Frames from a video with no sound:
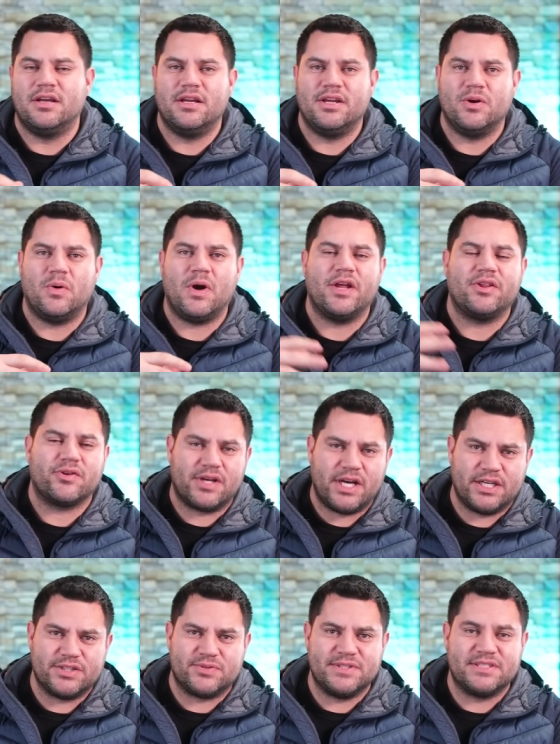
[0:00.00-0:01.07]
you know, other
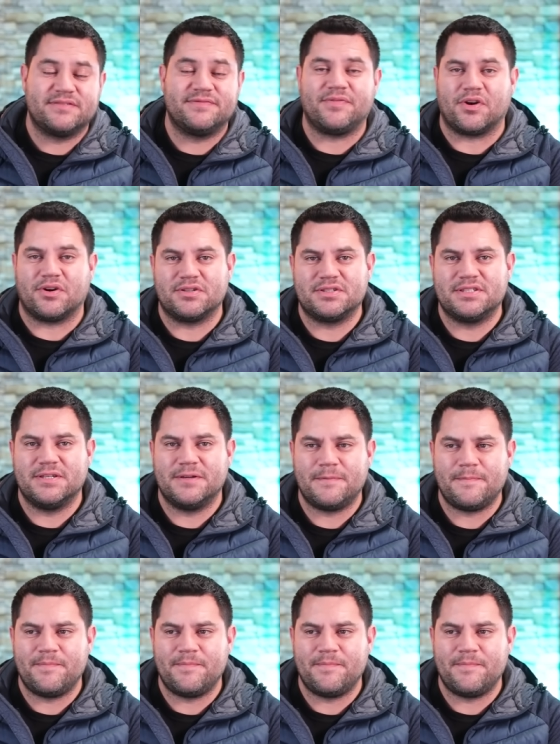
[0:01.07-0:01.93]
countries first,